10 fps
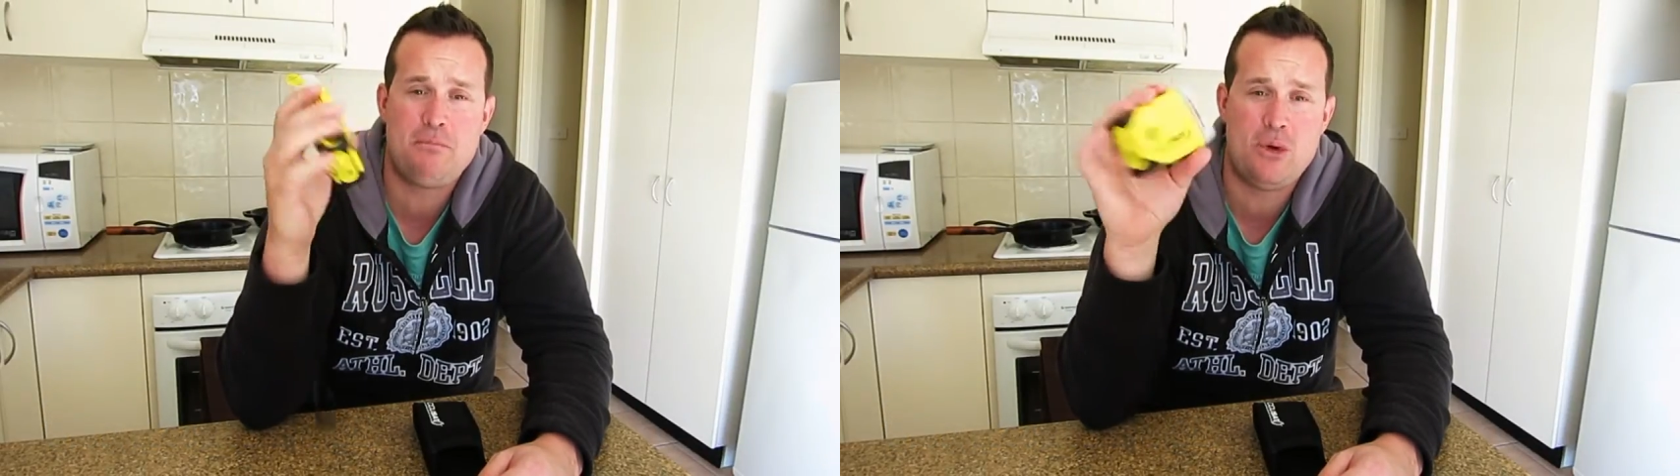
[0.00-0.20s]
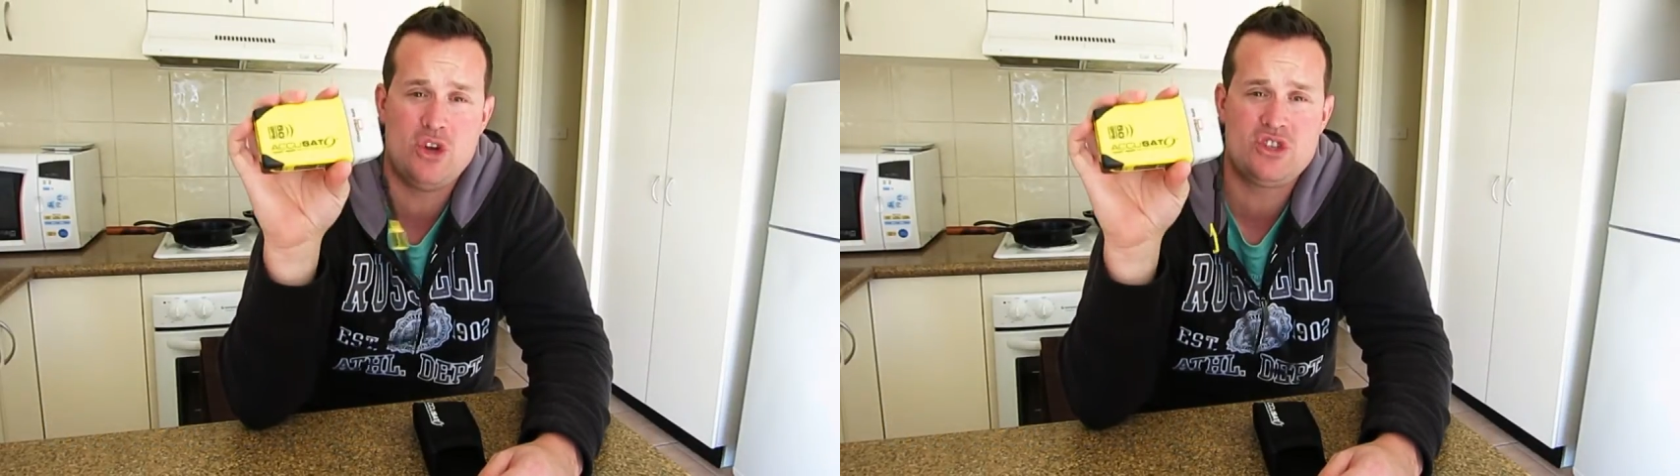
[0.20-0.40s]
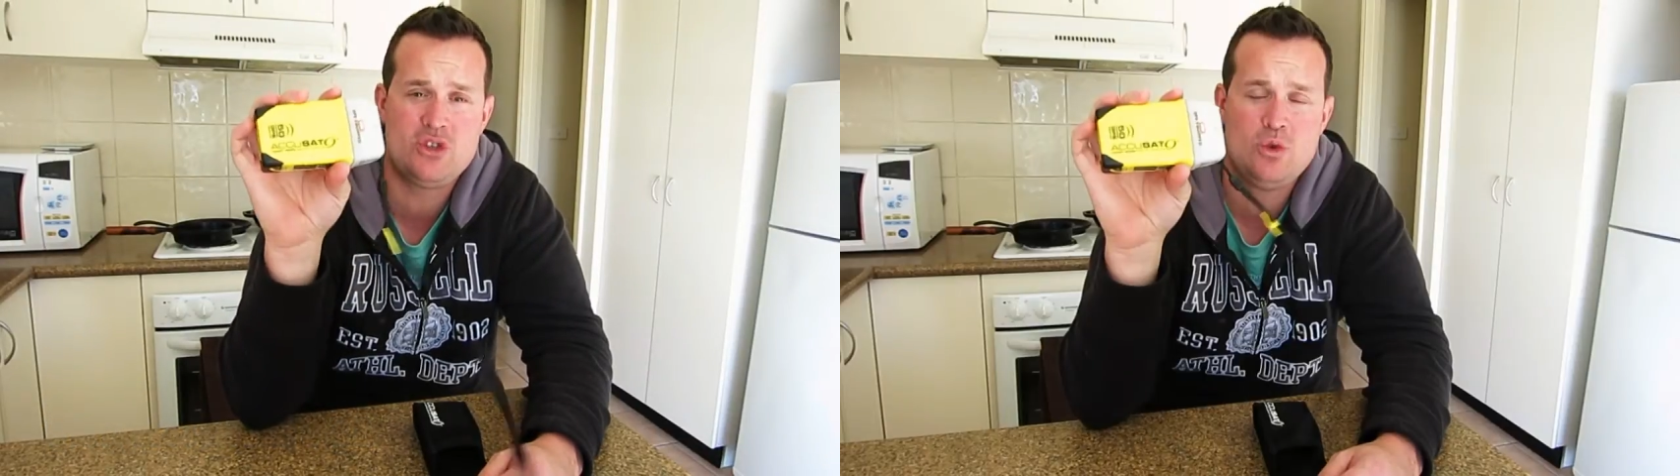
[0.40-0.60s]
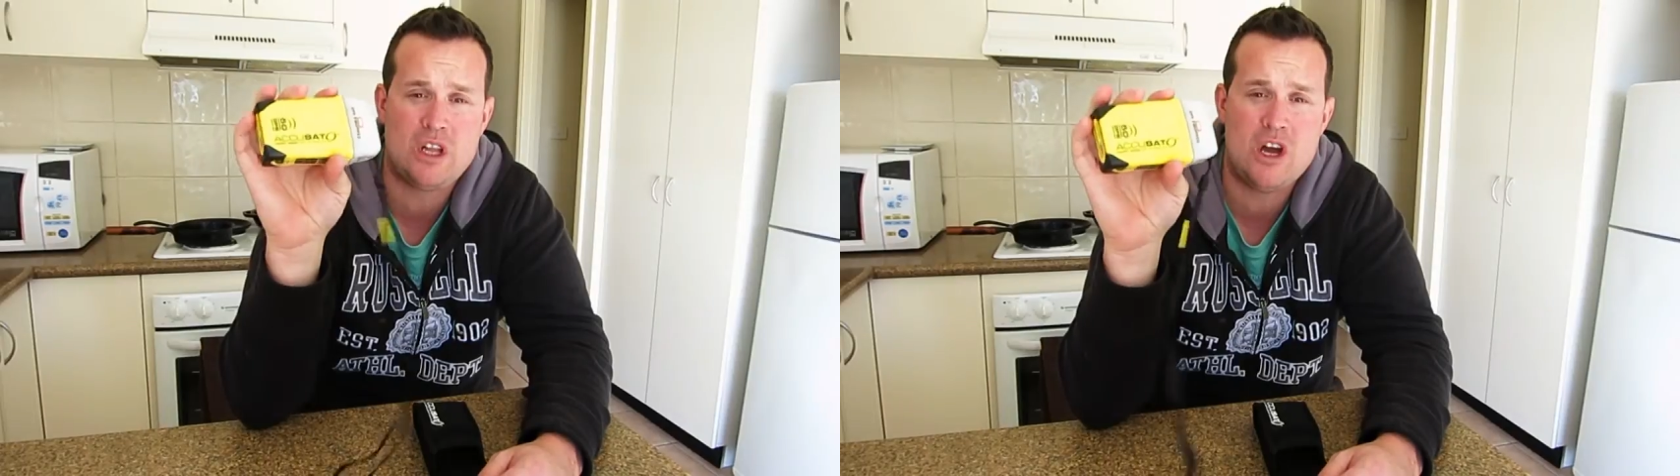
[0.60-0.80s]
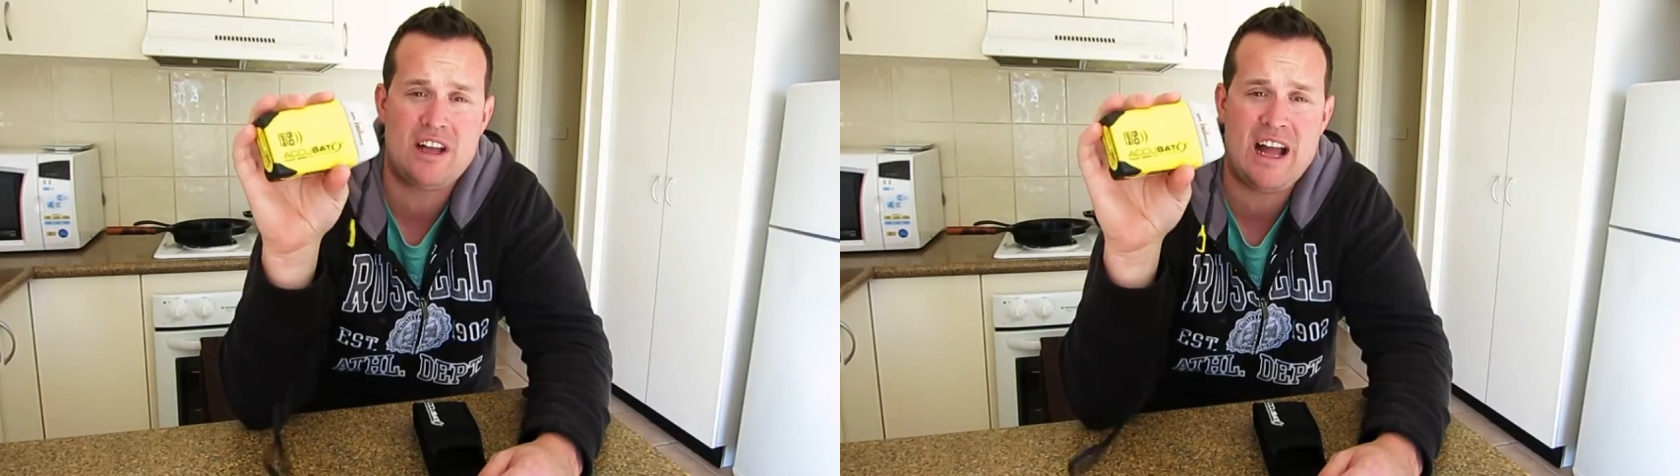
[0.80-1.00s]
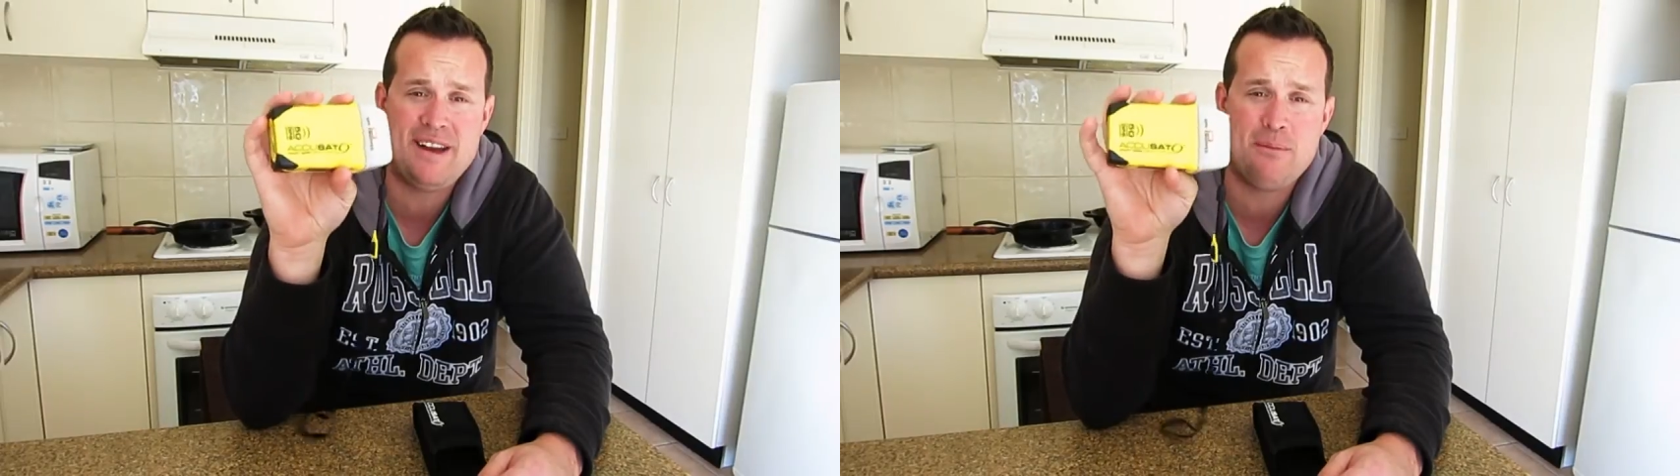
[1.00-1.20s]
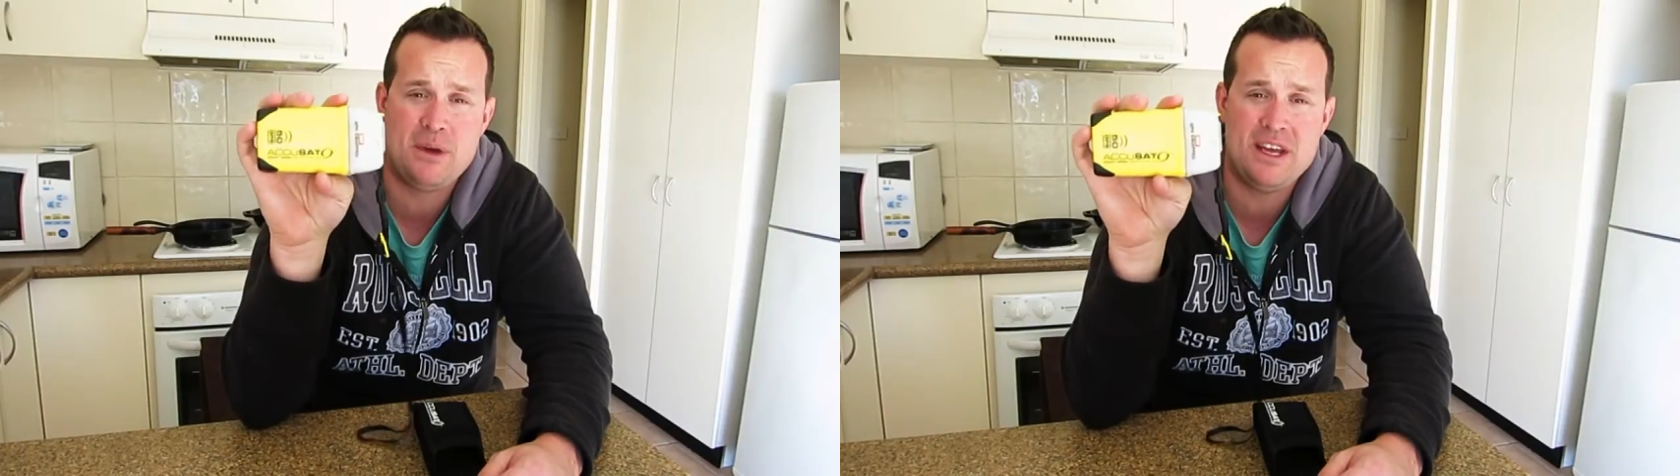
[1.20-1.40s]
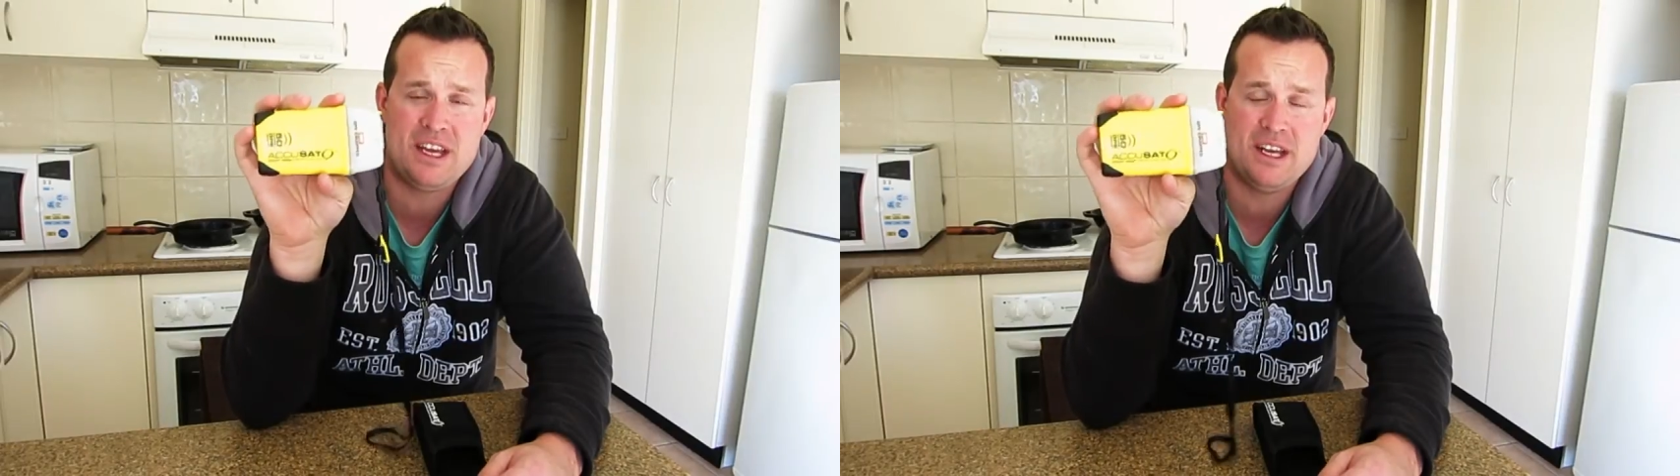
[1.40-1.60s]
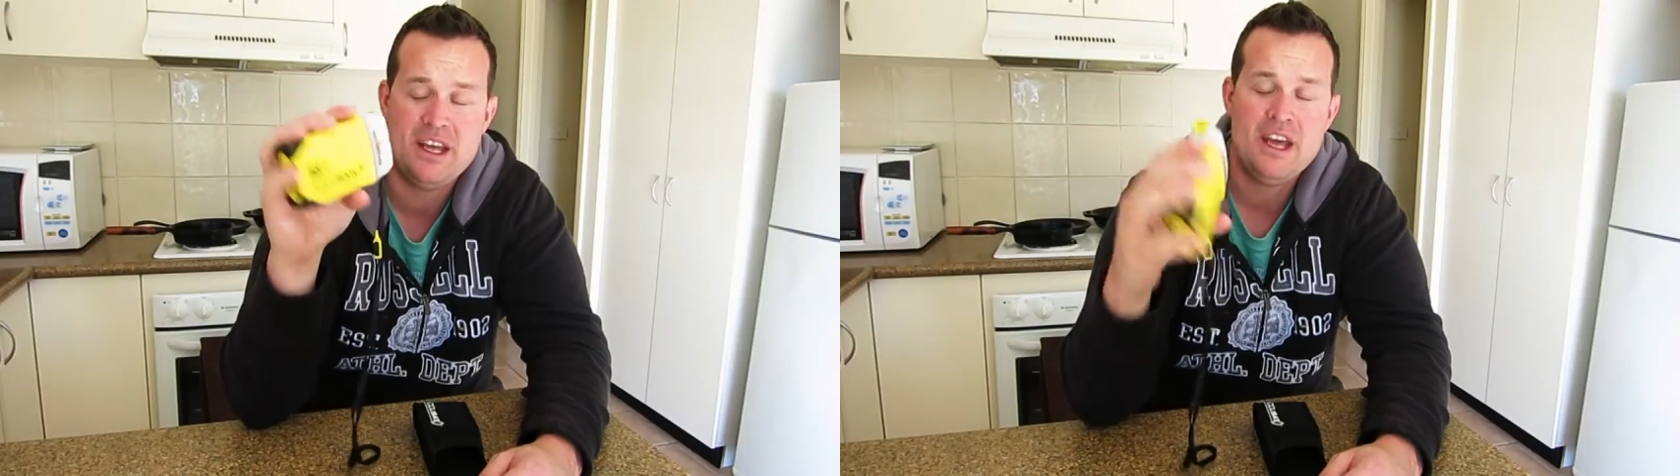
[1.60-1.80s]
personal locator beacon.